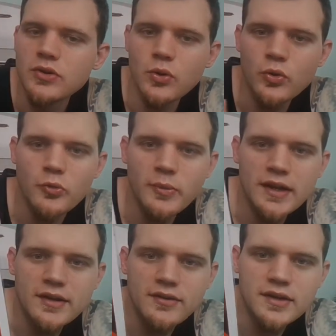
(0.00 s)
older
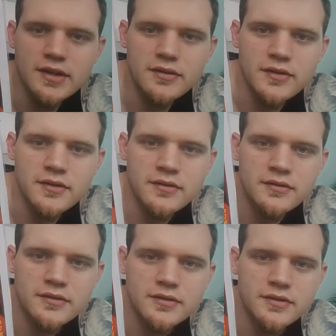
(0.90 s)
magazines and
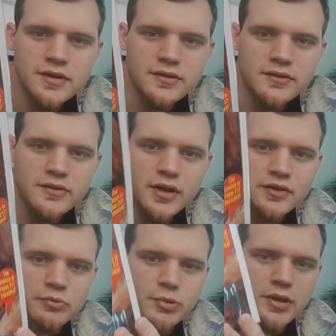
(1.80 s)

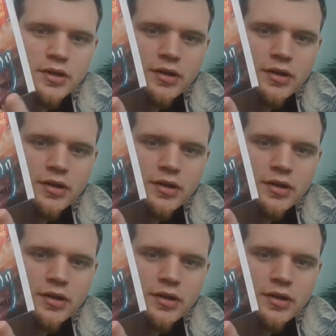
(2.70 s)
such, but